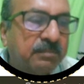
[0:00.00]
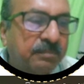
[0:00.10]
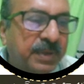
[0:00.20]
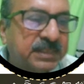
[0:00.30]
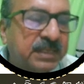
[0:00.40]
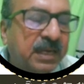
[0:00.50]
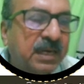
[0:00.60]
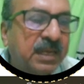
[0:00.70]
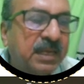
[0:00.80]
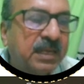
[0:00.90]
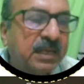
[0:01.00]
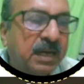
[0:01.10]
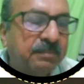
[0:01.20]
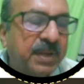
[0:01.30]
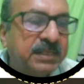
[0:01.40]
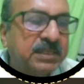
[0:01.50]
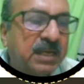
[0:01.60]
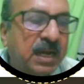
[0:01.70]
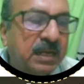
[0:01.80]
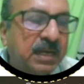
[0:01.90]
basically a basic
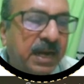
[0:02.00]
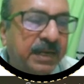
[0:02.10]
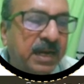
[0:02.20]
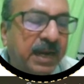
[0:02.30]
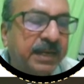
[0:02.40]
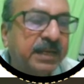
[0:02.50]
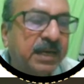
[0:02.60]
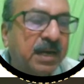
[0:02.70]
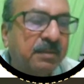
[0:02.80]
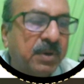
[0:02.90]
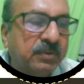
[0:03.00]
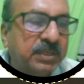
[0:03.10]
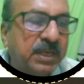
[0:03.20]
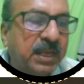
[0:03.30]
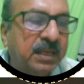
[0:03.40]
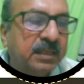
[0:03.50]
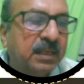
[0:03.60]
idea about the